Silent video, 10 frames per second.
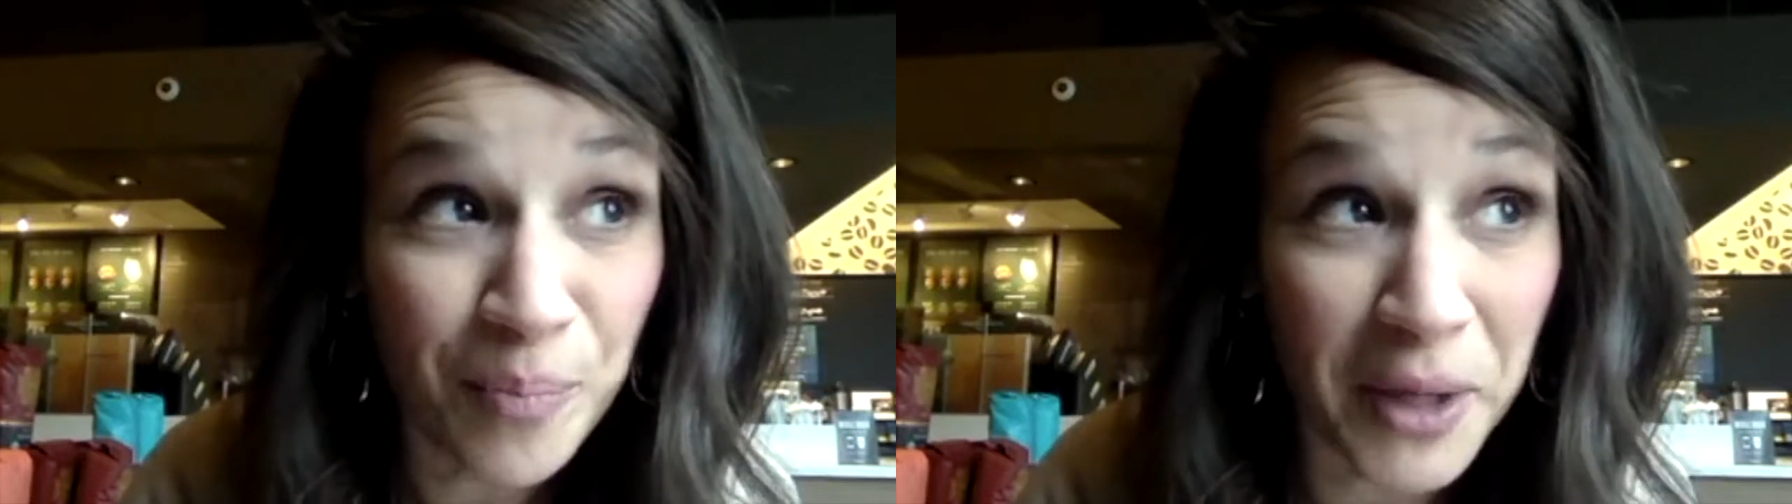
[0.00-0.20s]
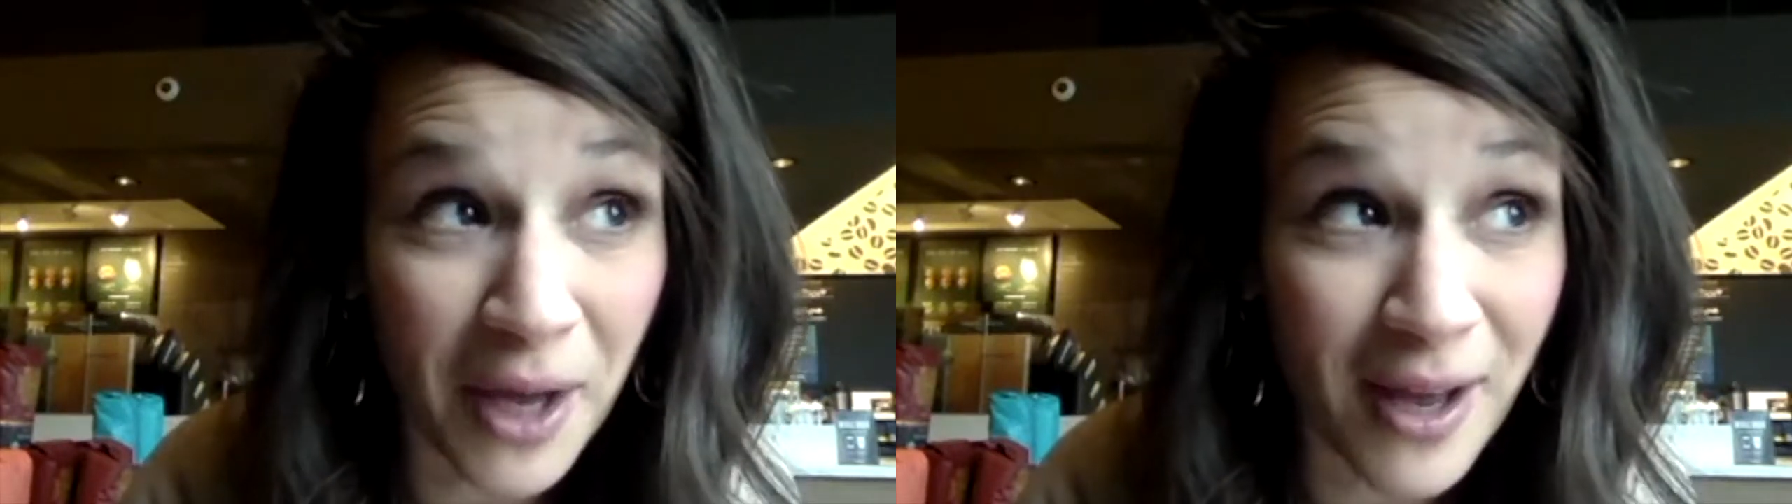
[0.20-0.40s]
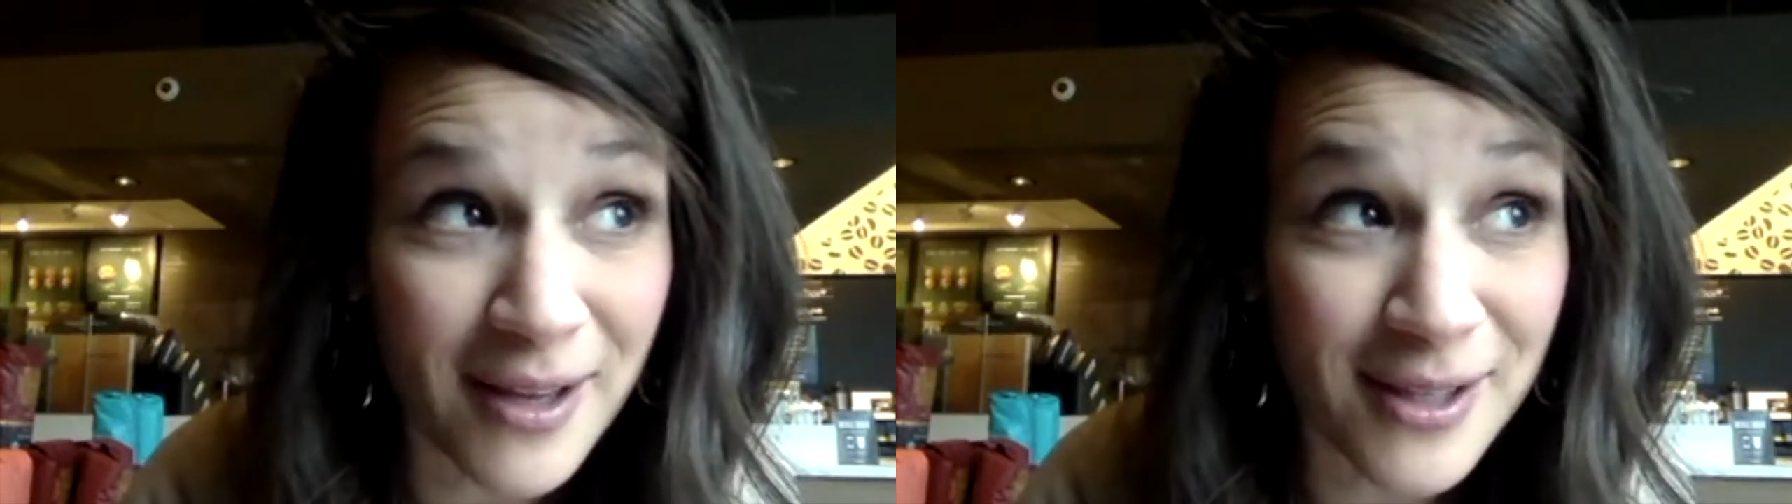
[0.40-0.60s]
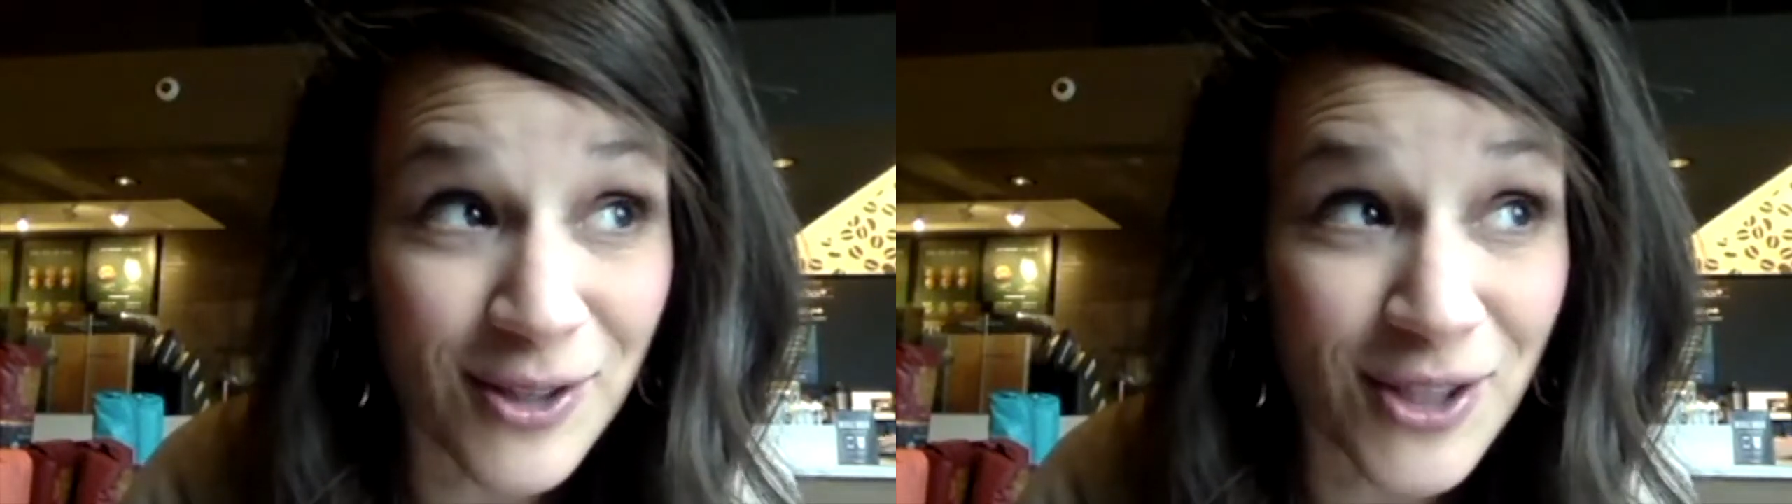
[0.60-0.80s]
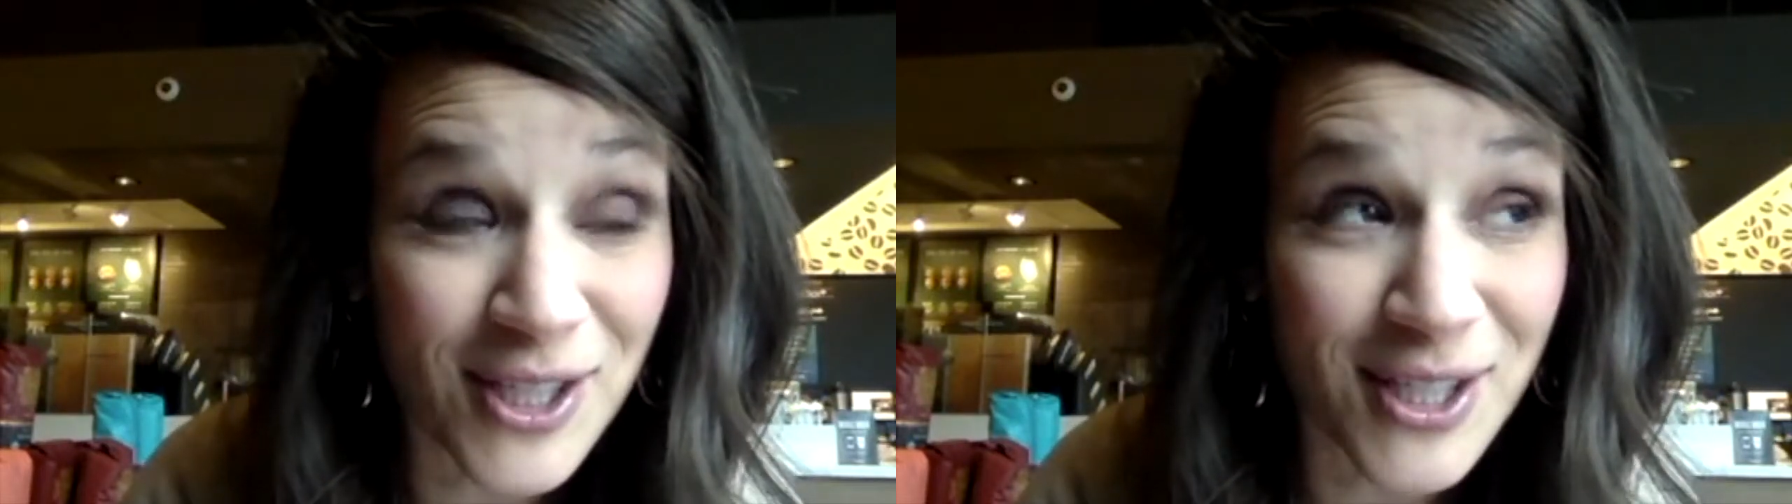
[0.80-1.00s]

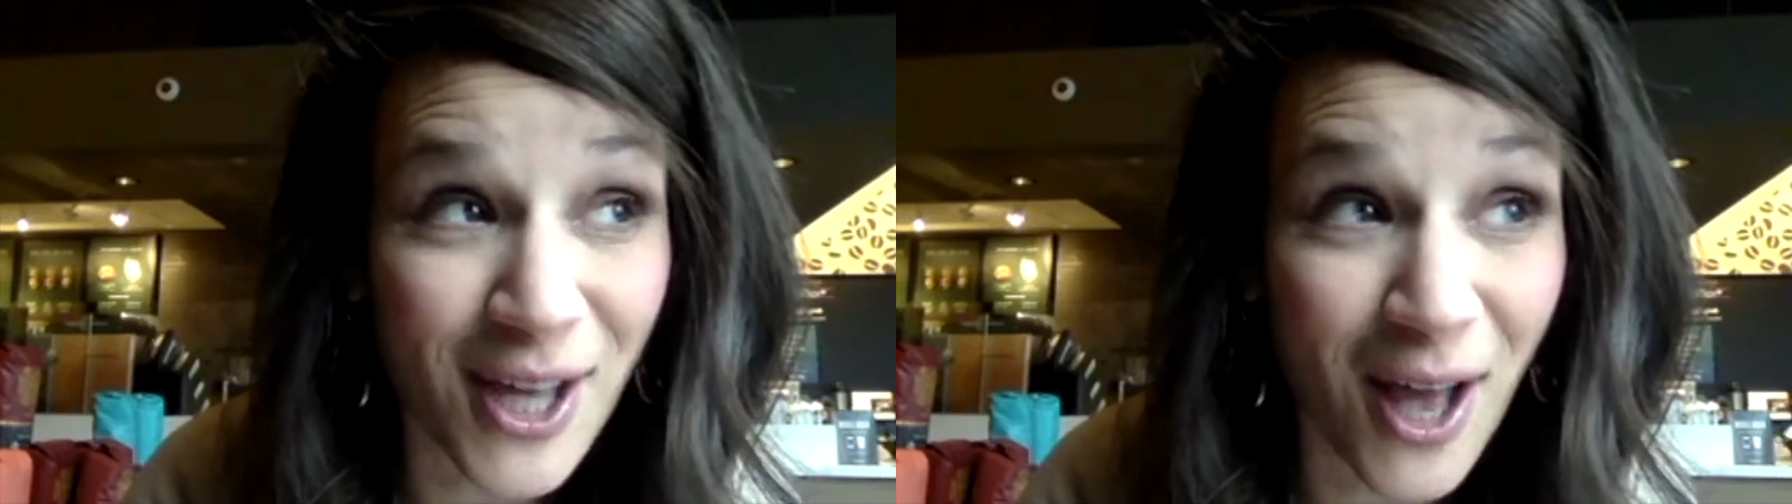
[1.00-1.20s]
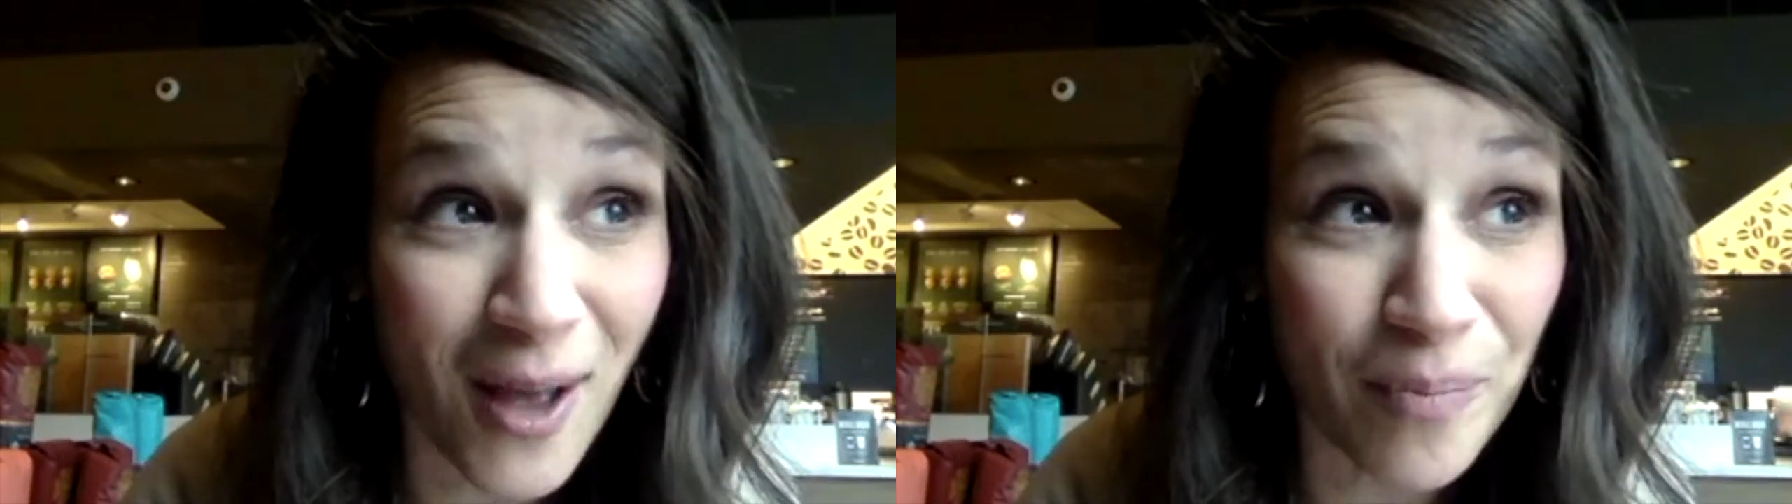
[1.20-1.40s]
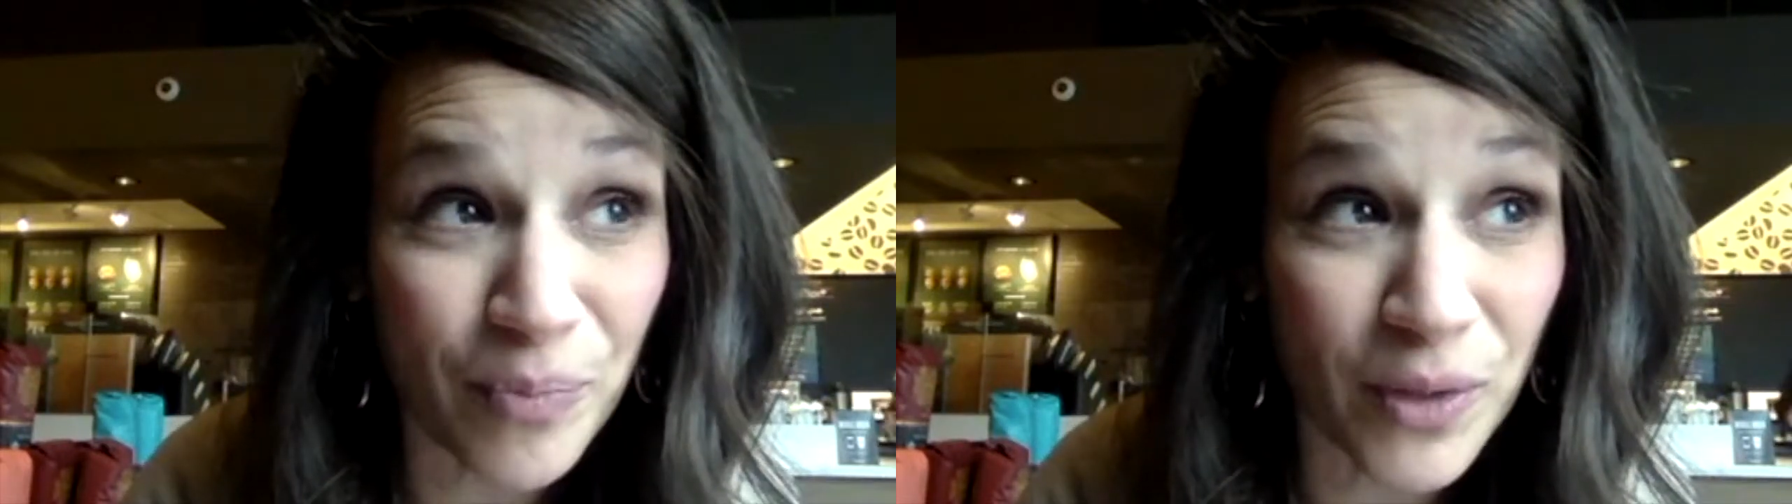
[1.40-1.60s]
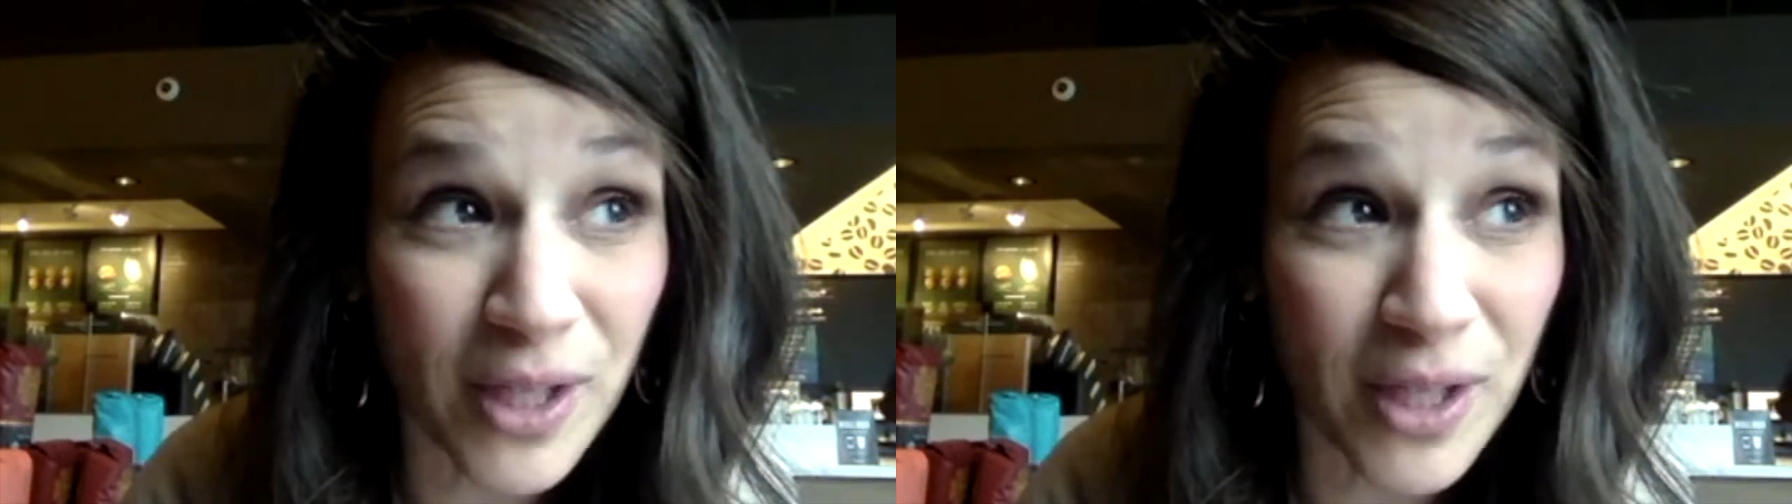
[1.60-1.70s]
because she um,